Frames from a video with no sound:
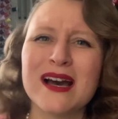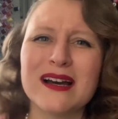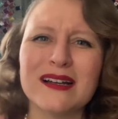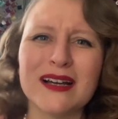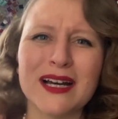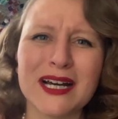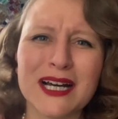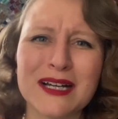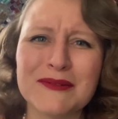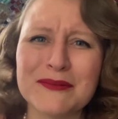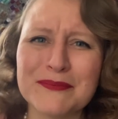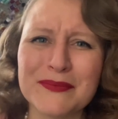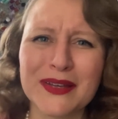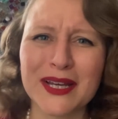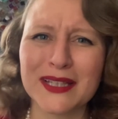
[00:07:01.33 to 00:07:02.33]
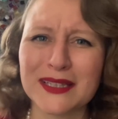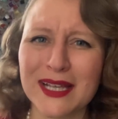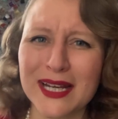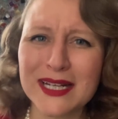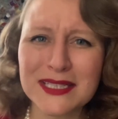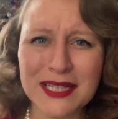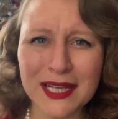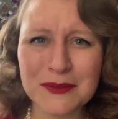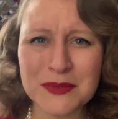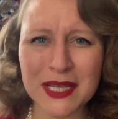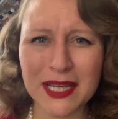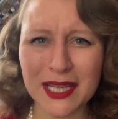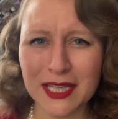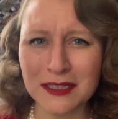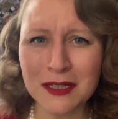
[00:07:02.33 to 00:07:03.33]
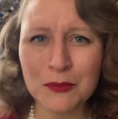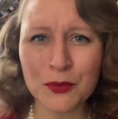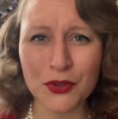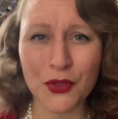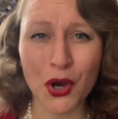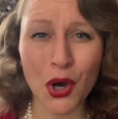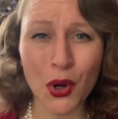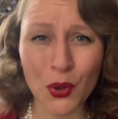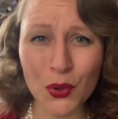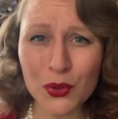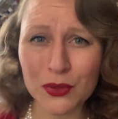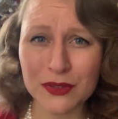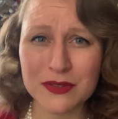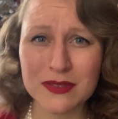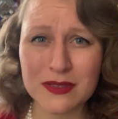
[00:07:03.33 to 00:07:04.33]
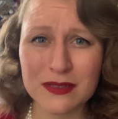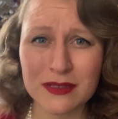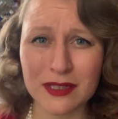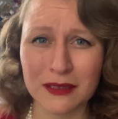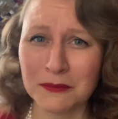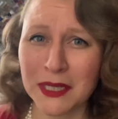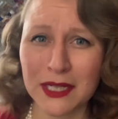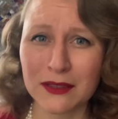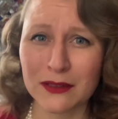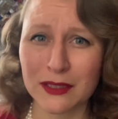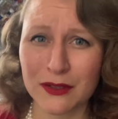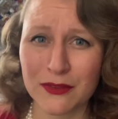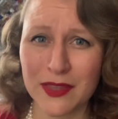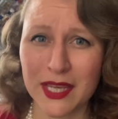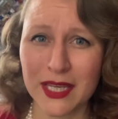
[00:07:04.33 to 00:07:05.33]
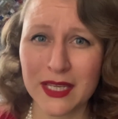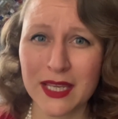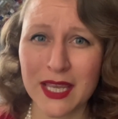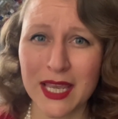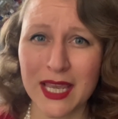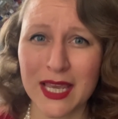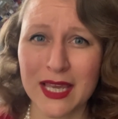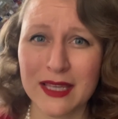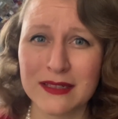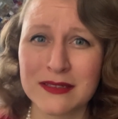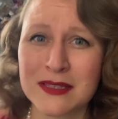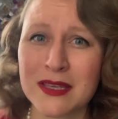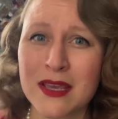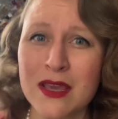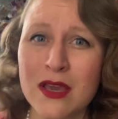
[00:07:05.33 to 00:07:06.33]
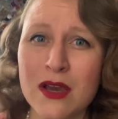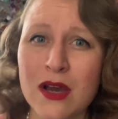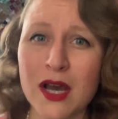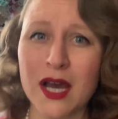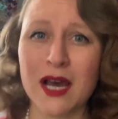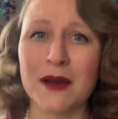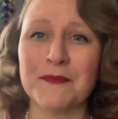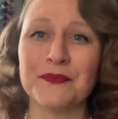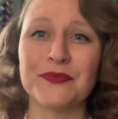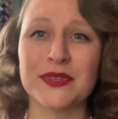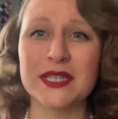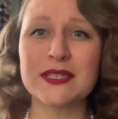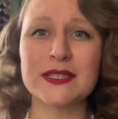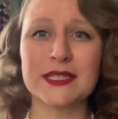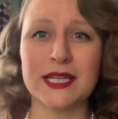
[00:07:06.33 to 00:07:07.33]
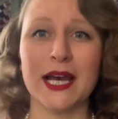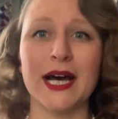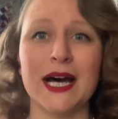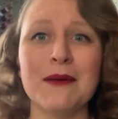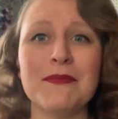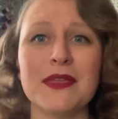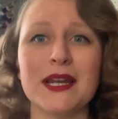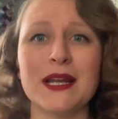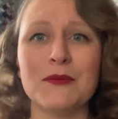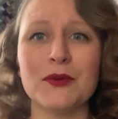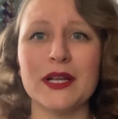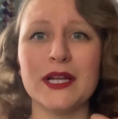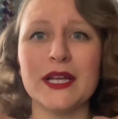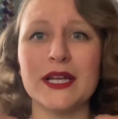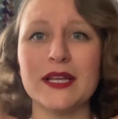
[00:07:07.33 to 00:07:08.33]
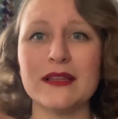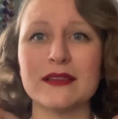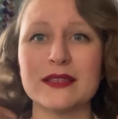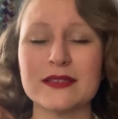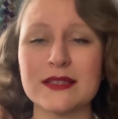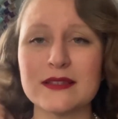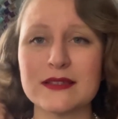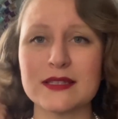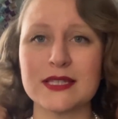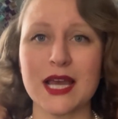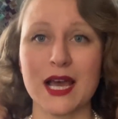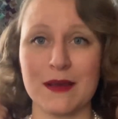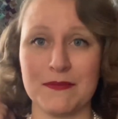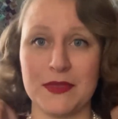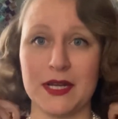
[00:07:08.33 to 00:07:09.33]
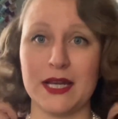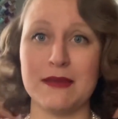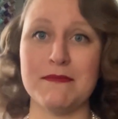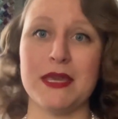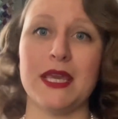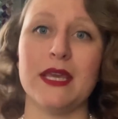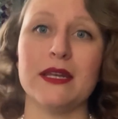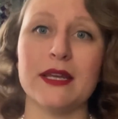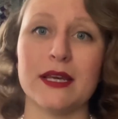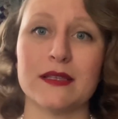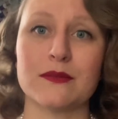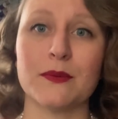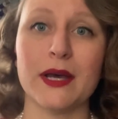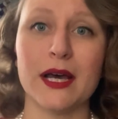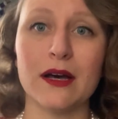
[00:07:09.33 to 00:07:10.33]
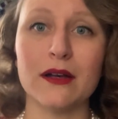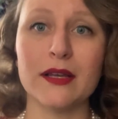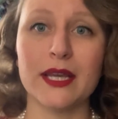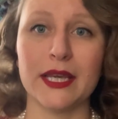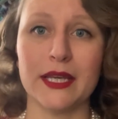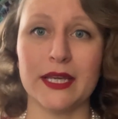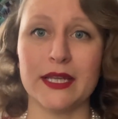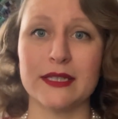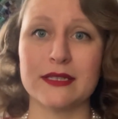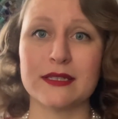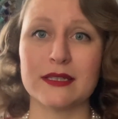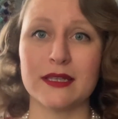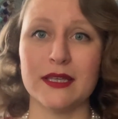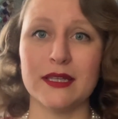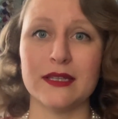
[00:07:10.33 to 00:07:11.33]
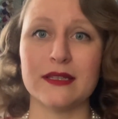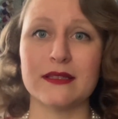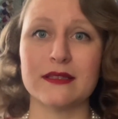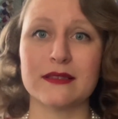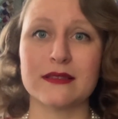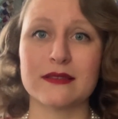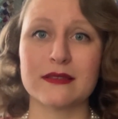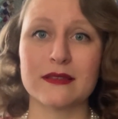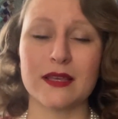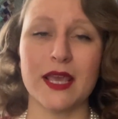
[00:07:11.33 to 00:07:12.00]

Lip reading: a lot of times I end up with holes in my clothing. And this top that I'm wearing, this is a top that I made as well. And it is